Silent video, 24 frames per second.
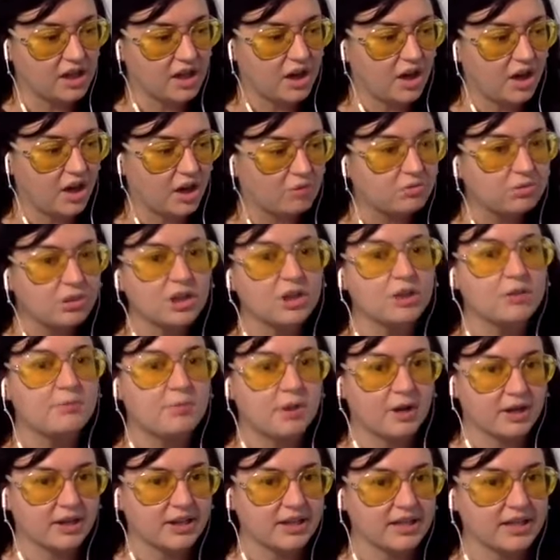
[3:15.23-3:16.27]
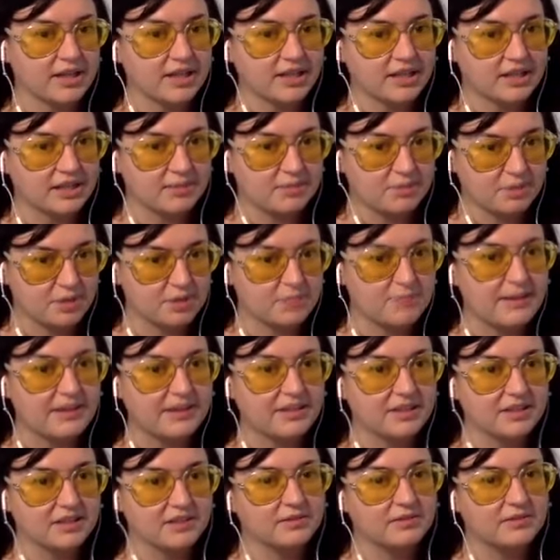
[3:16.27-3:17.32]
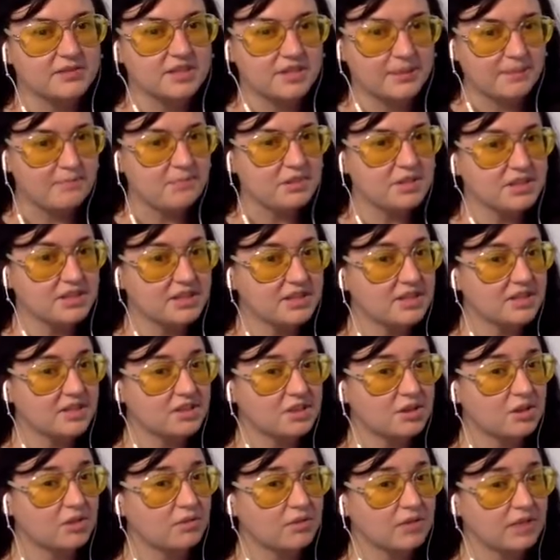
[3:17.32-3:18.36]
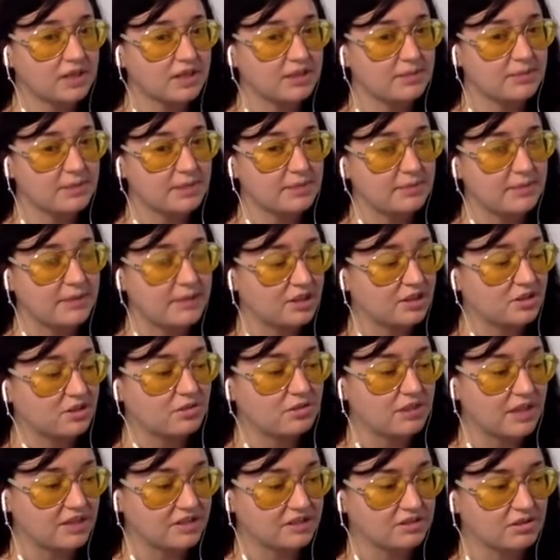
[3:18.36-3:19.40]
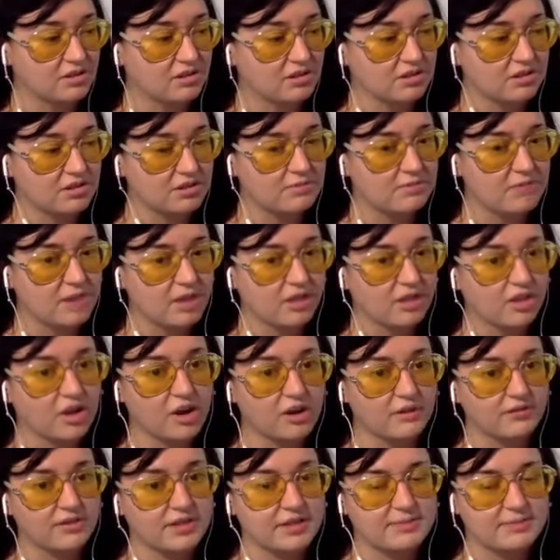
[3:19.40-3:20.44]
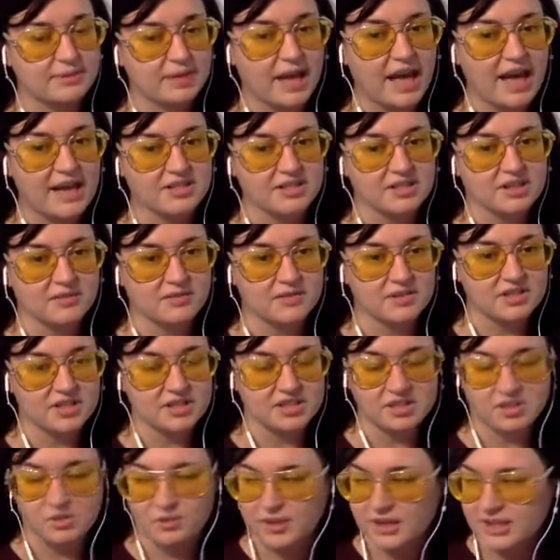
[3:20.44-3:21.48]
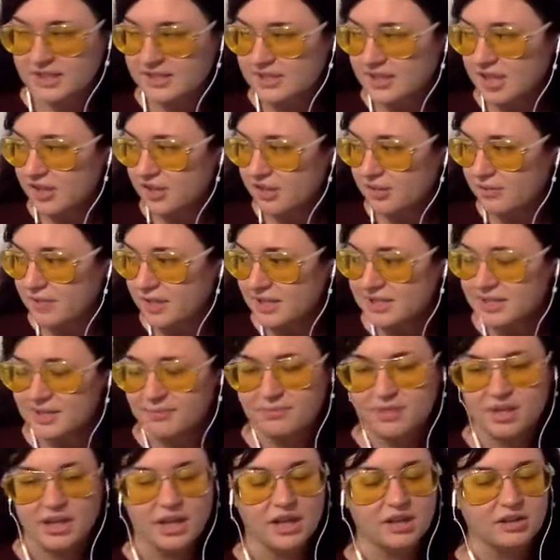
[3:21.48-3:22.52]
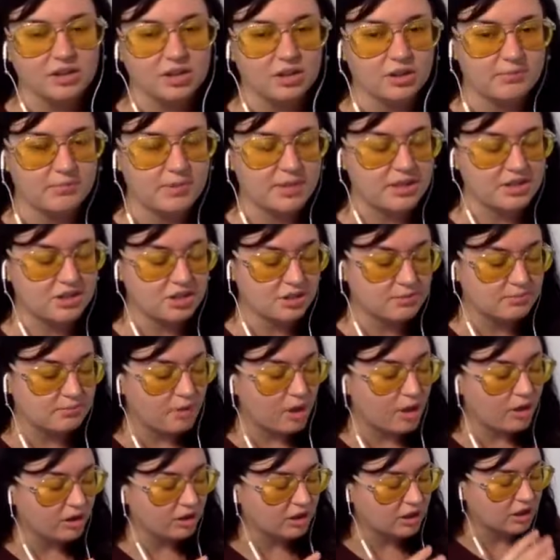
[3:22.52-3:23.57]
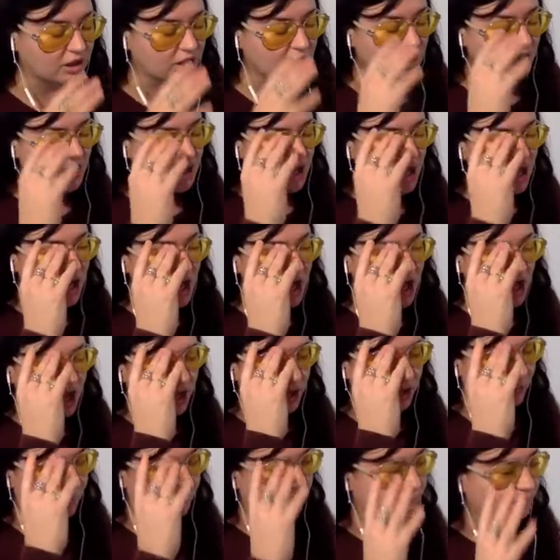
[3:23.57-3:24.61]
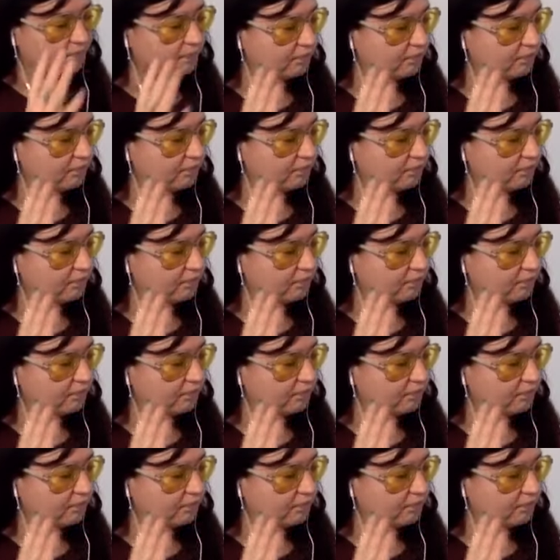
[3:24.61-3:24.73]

a real marketing perspective, some businesses don't need to be spending $2,000 a month on Facebook ad services. So we could sell them that something a little bit smaller. And